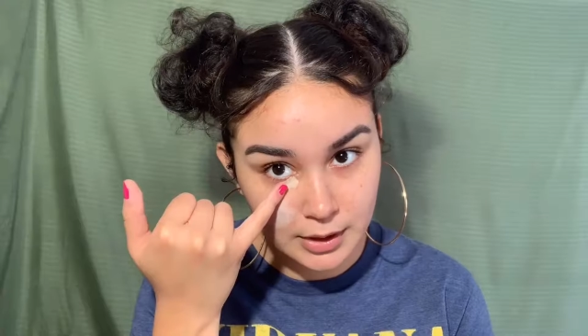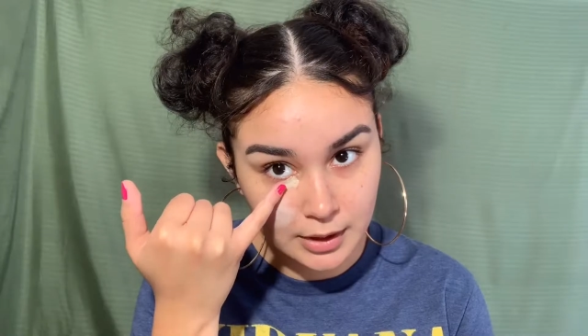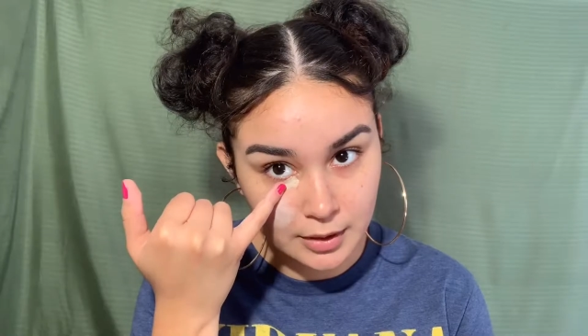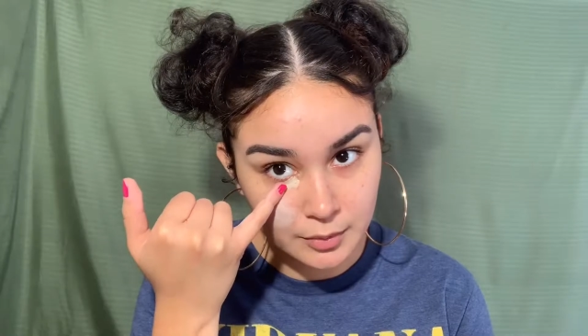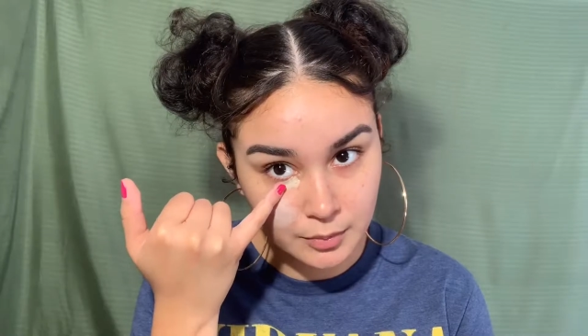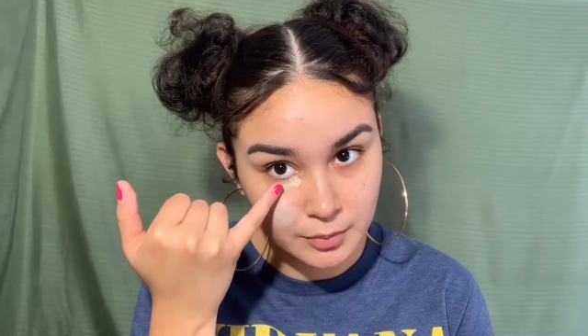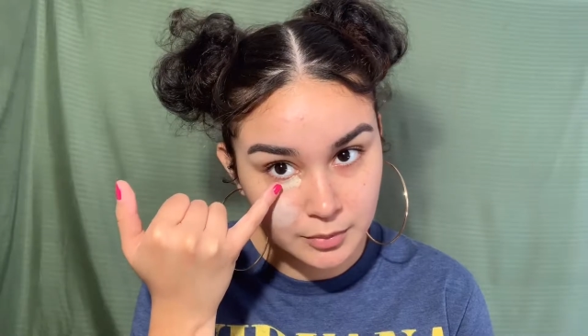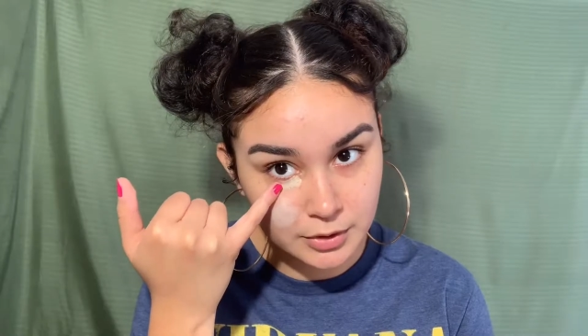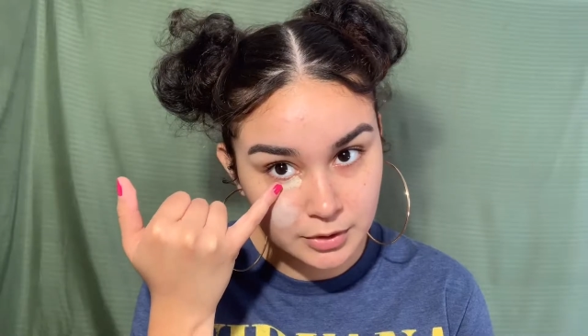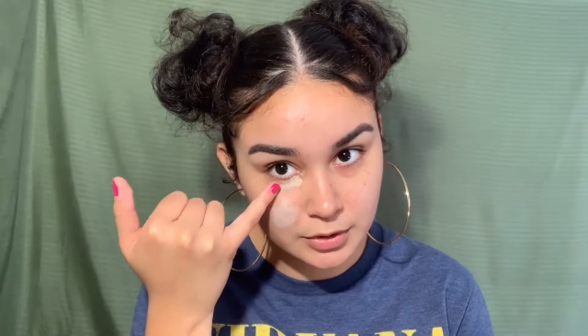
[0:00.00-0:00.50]

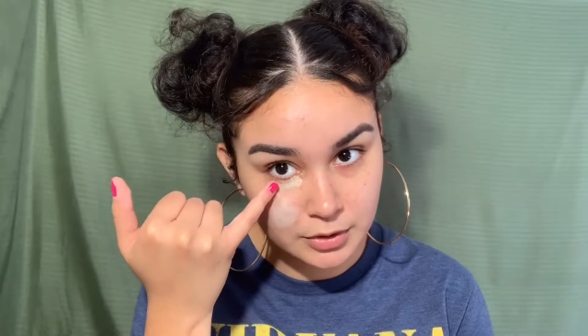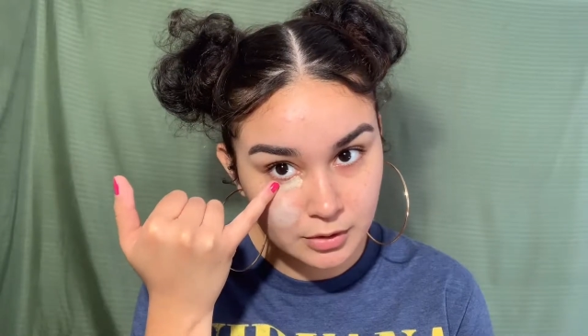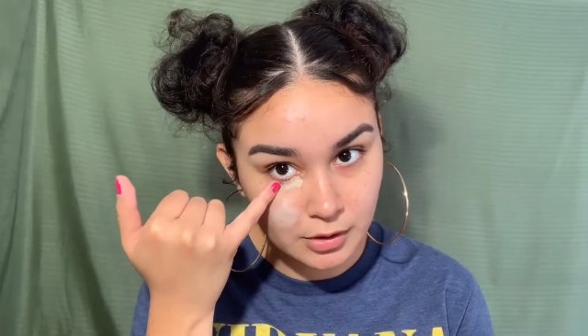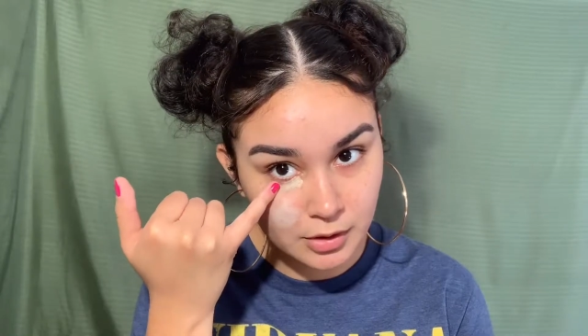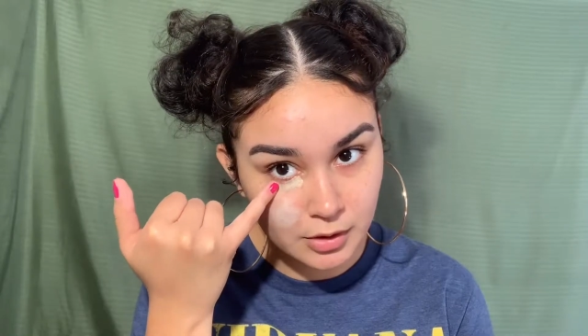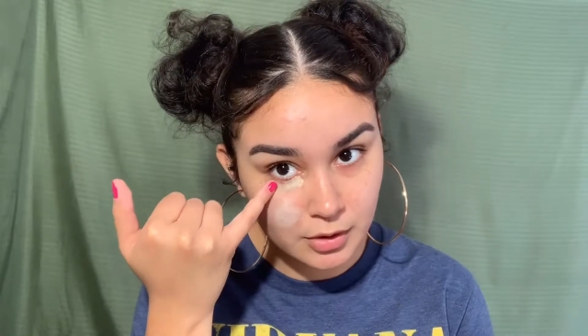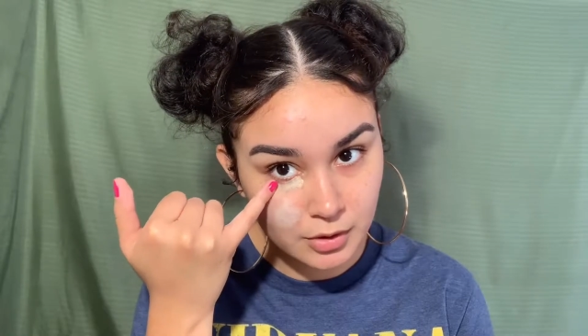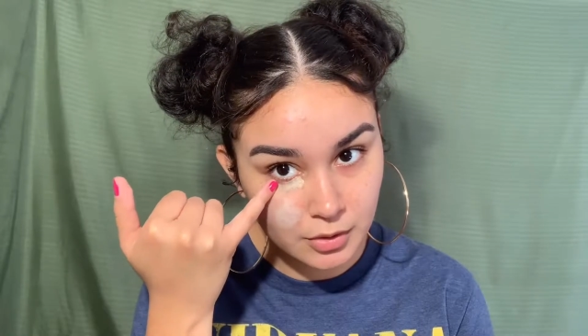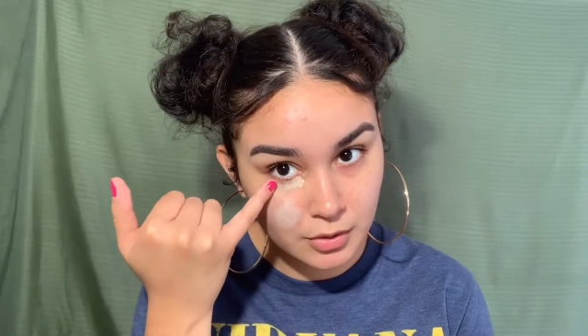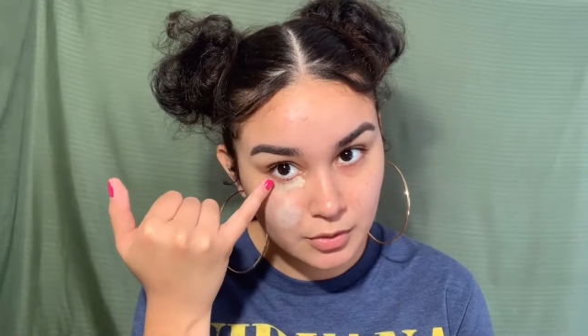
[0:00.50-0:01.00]
that. We
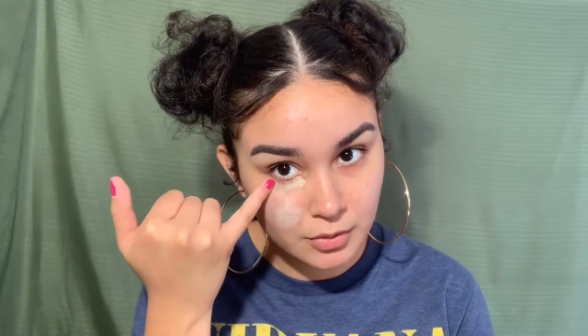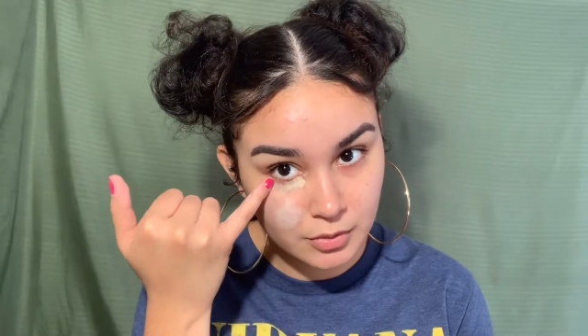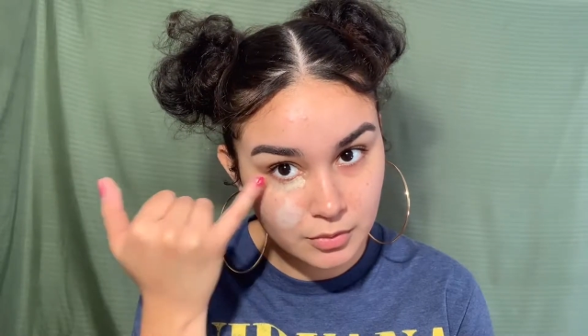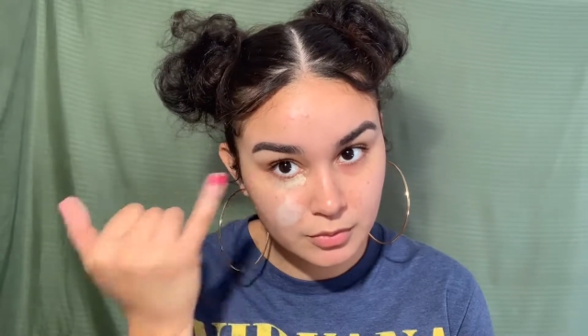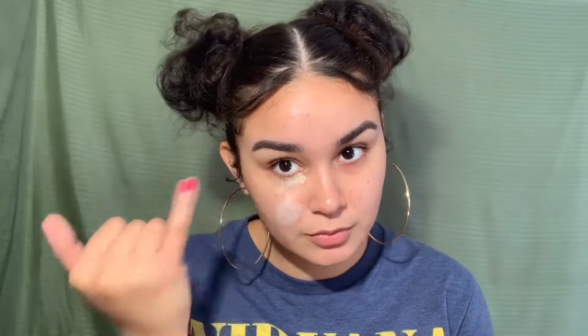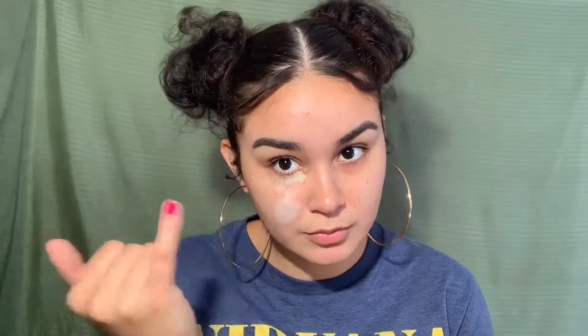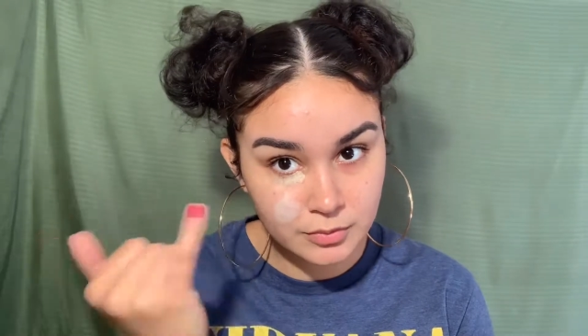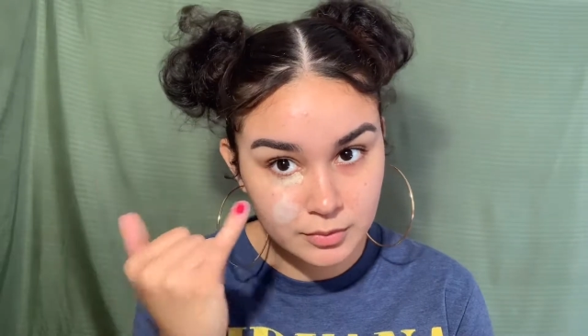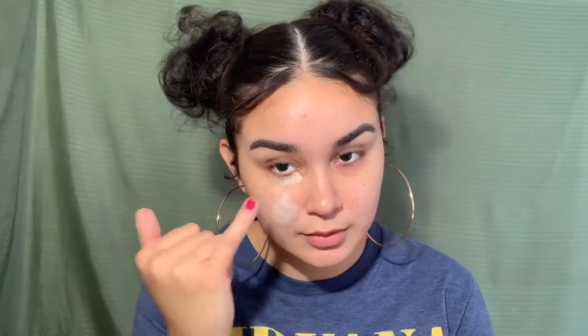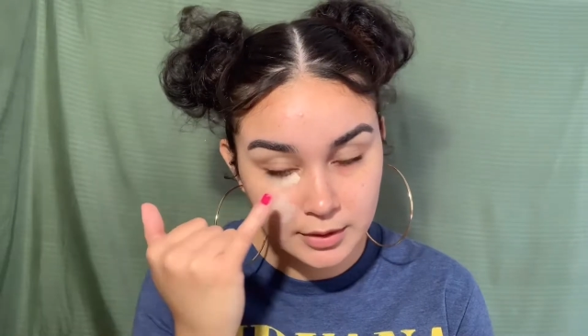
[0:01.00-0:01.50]

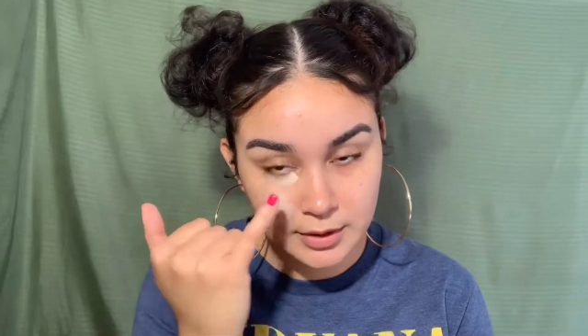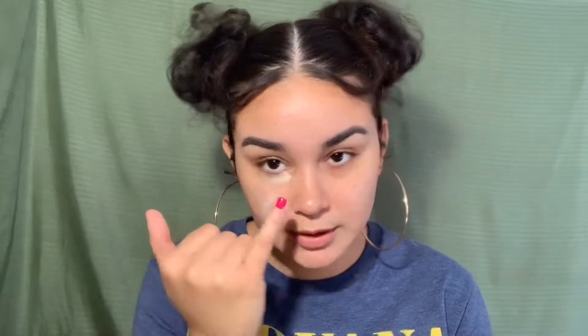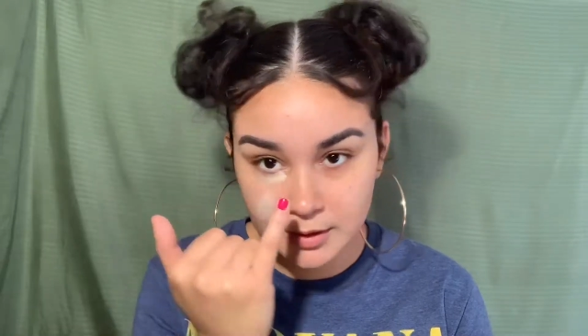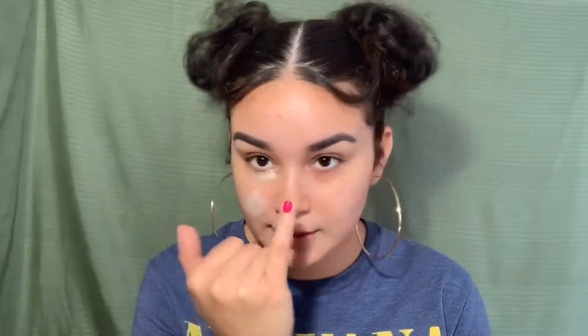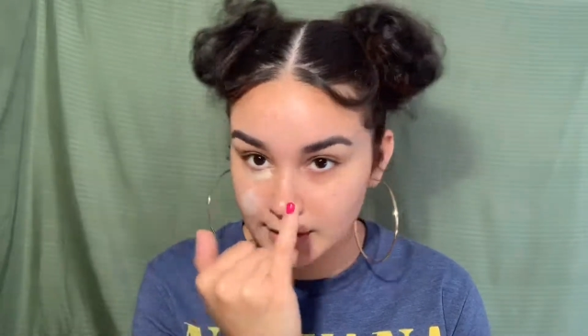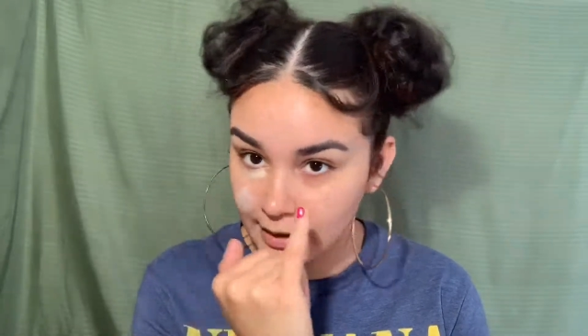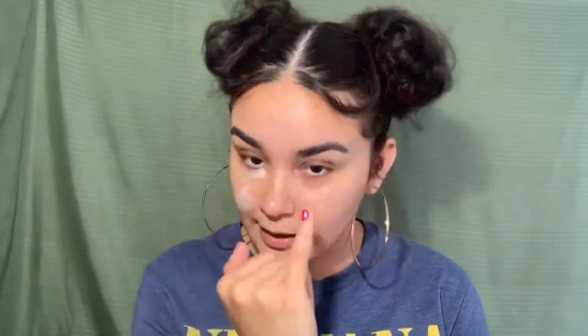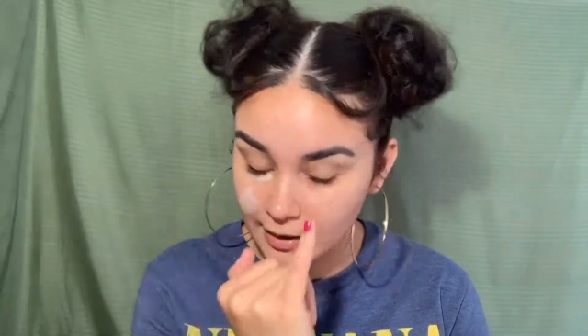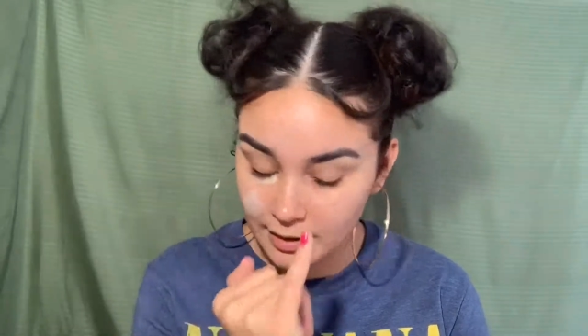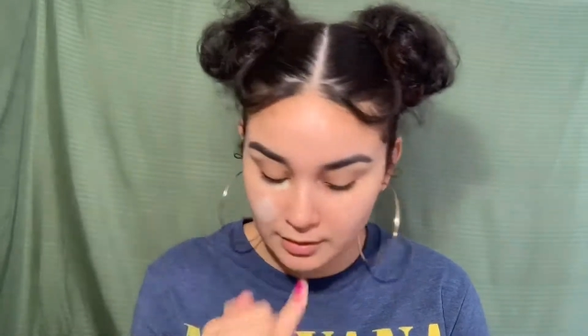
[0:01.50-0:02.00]
don't
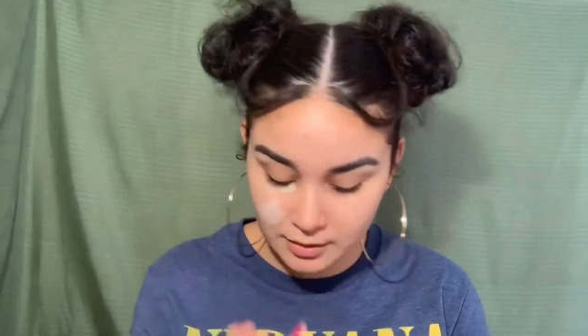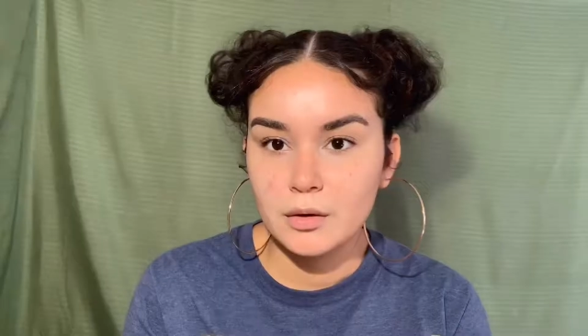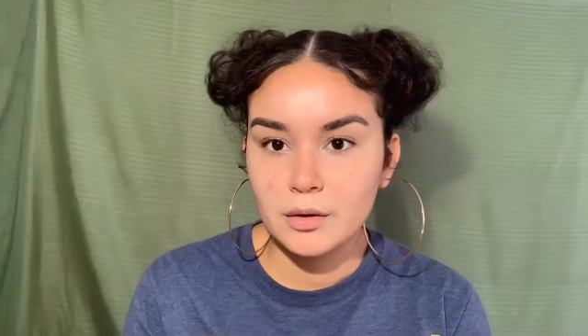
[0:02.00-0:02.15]
need that.